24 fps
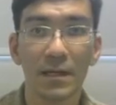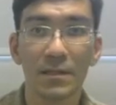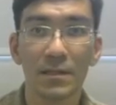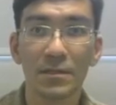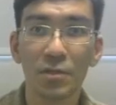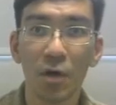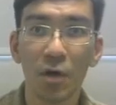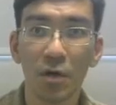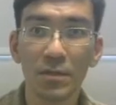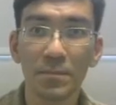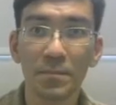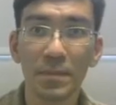
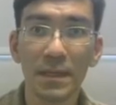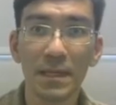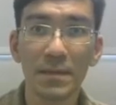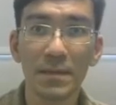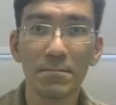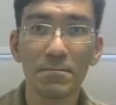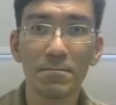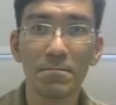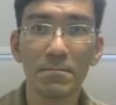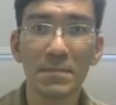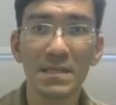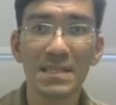Don't
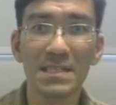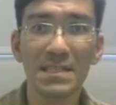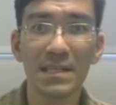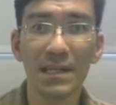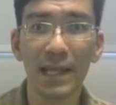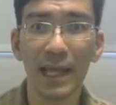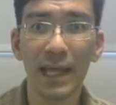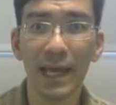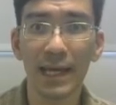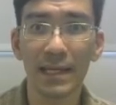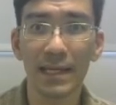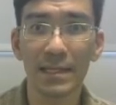be
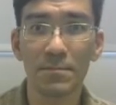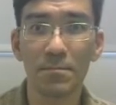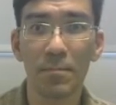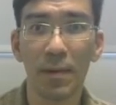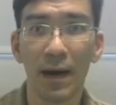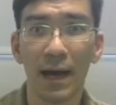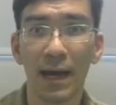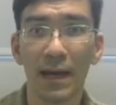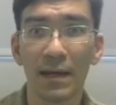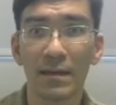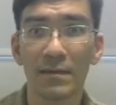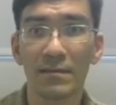misled
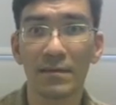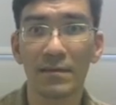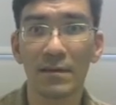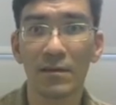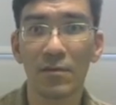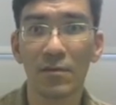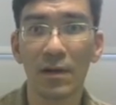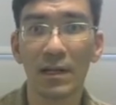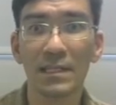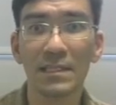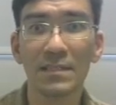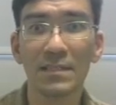by the
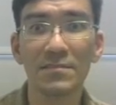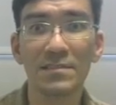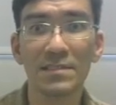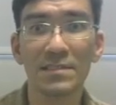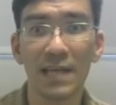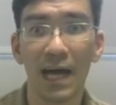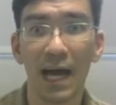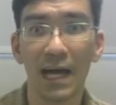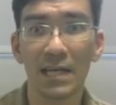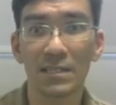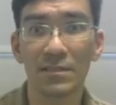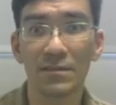relative
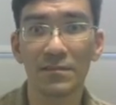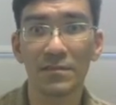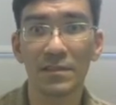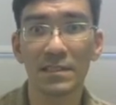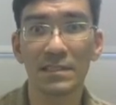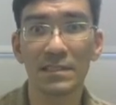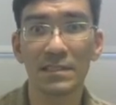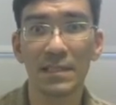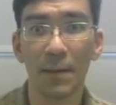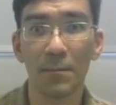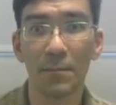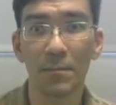size of
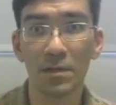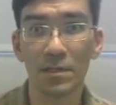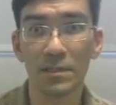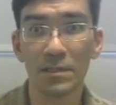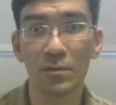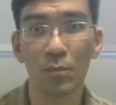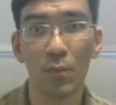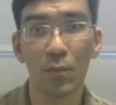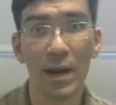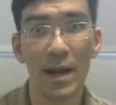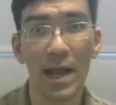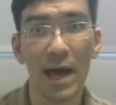these numbers.
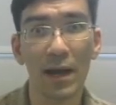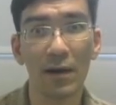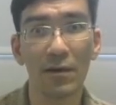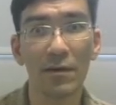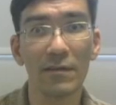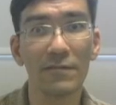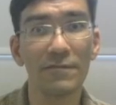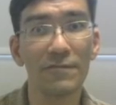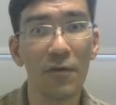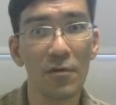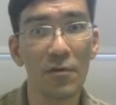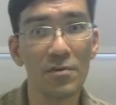
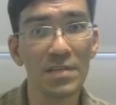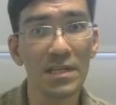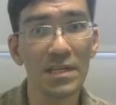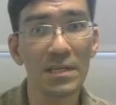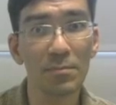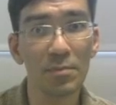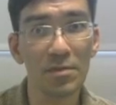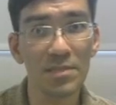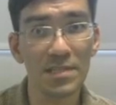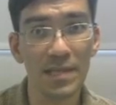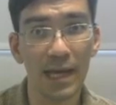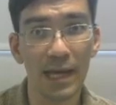
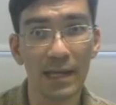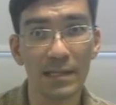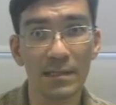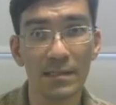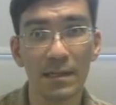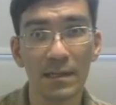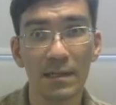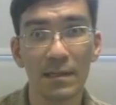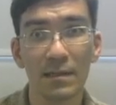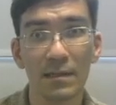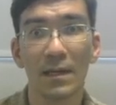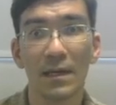114%
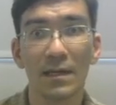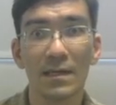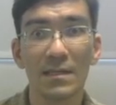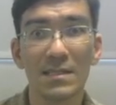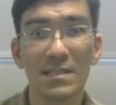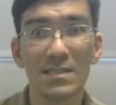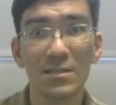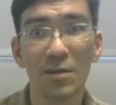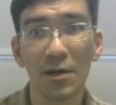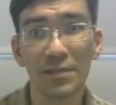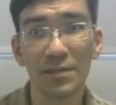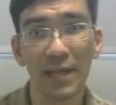
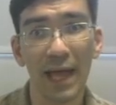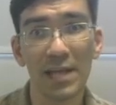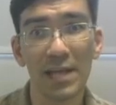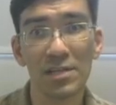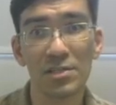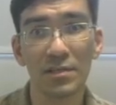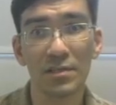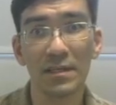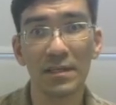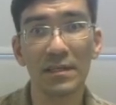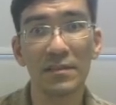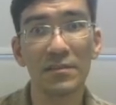is not
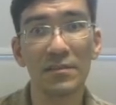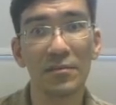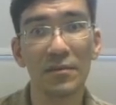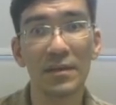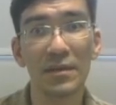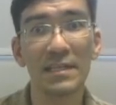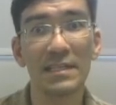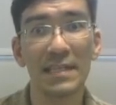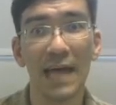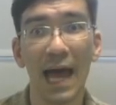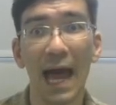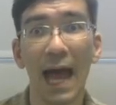actually
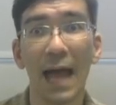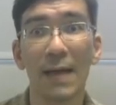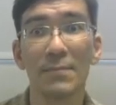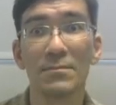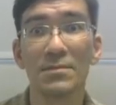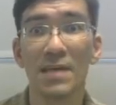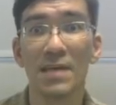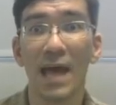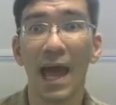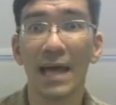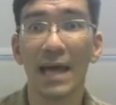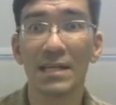3
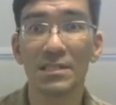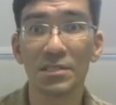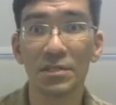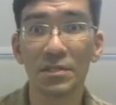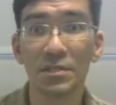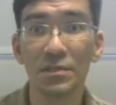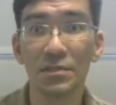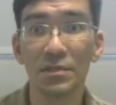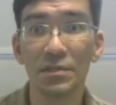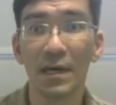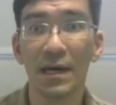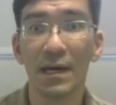times as
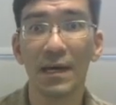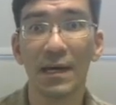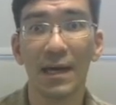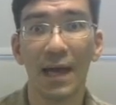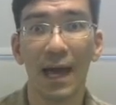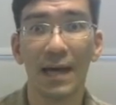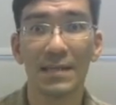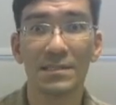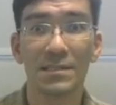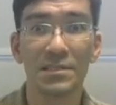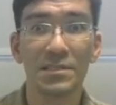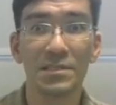good
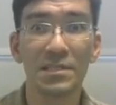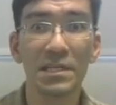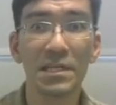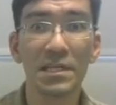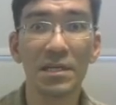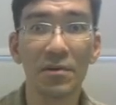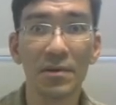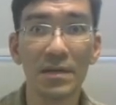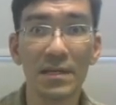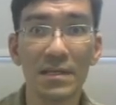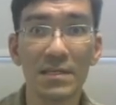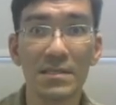as a
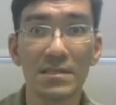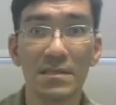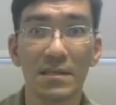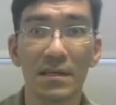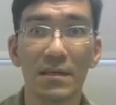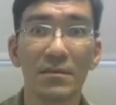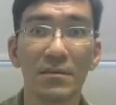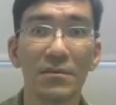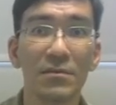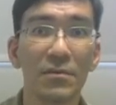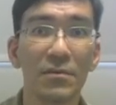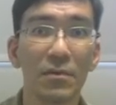decrease
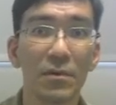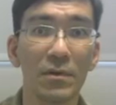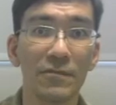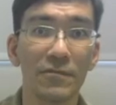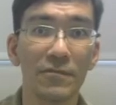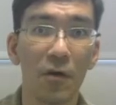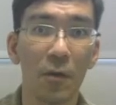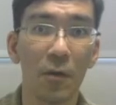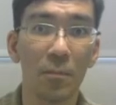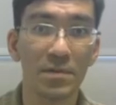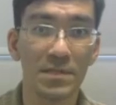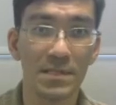in
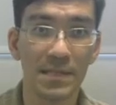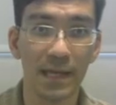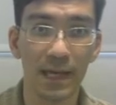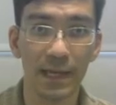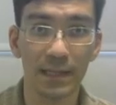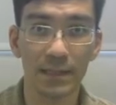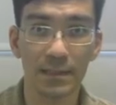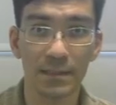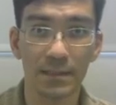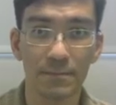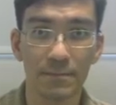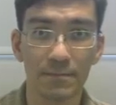
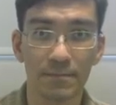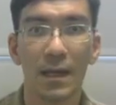34%.